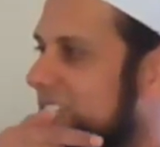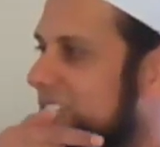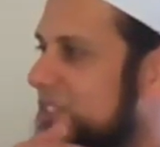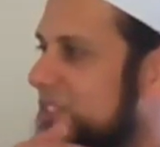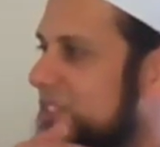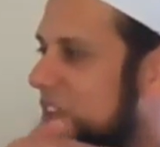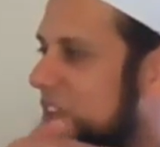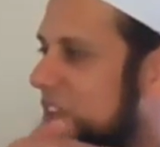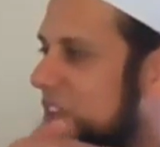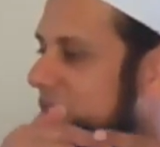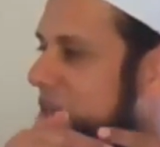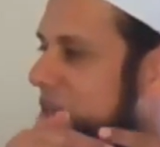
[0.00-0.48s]

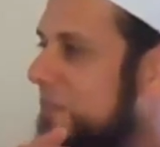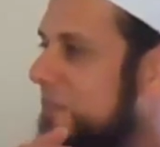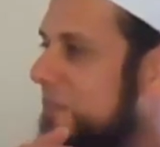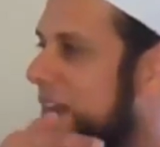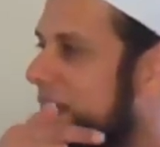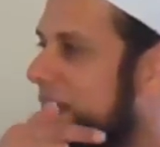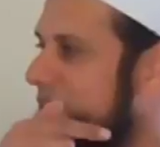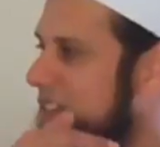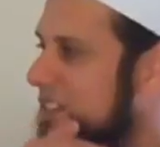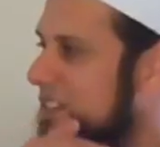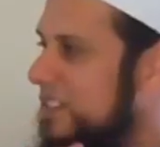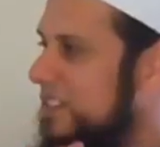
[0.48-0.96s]
So can you
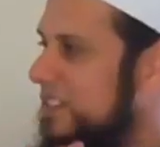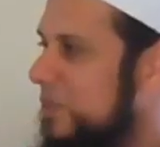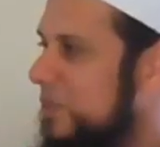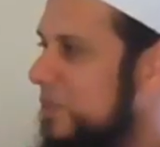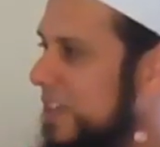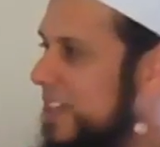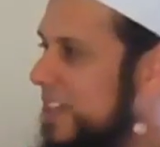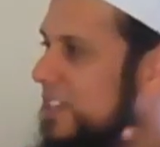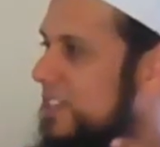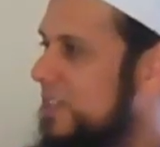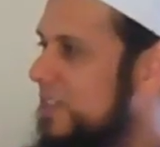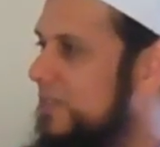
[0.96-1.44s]
imagine the
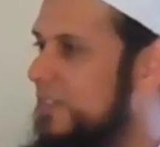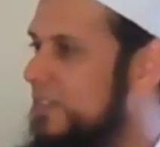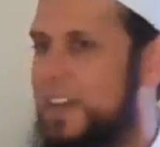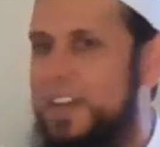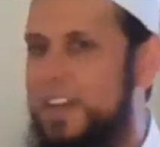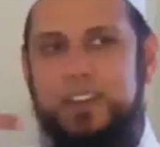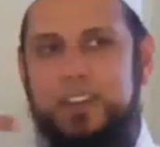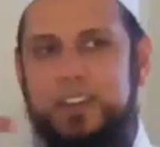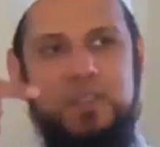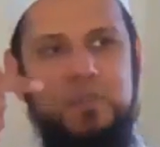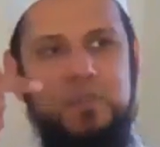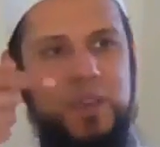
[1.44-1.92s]
rays of
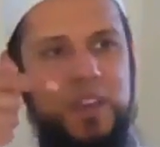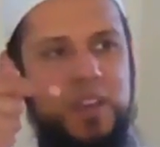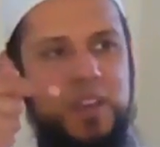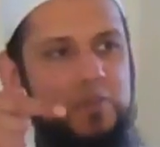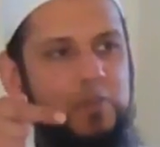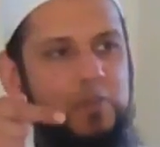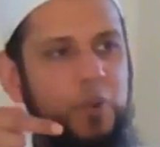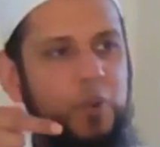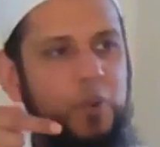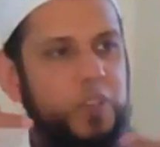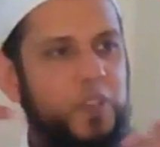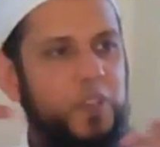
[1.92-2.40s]
light
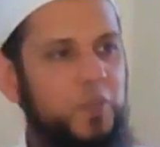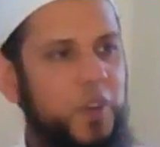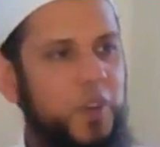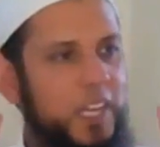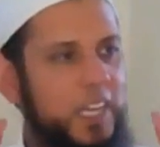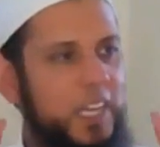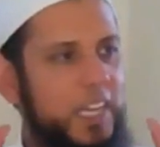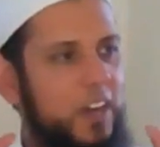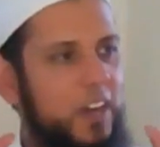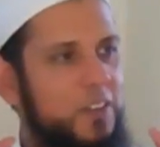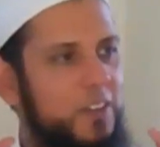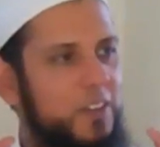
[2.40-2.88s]
being folded
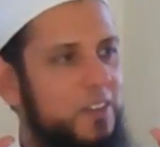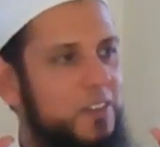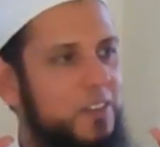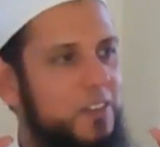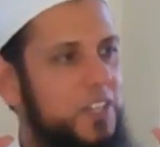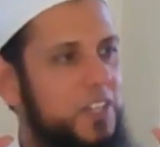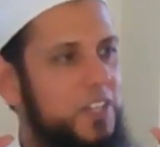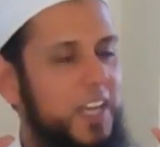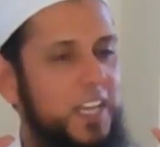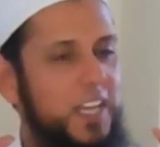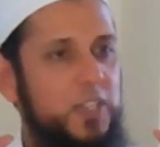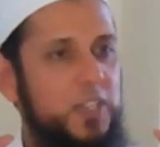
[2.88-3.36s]
right now?
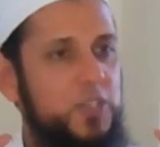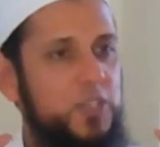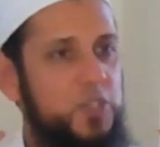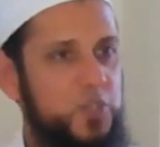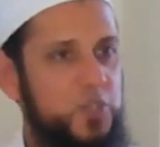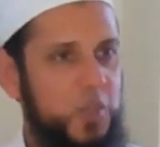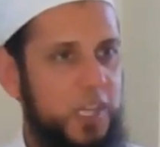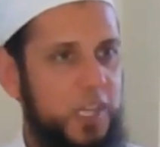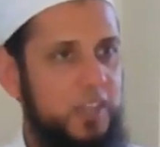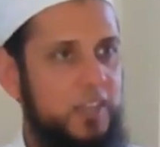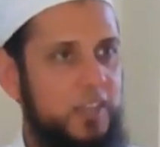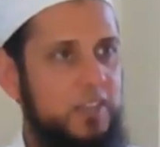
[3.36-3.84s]
They're shining
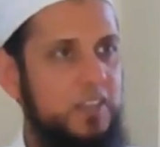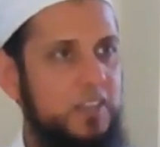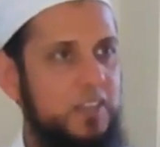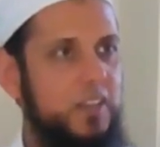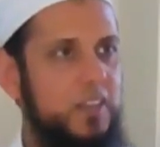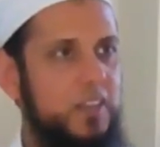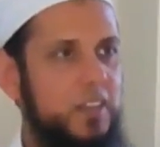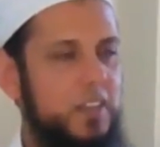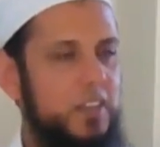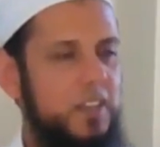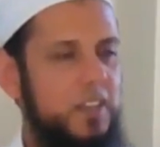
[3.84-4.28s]
straight.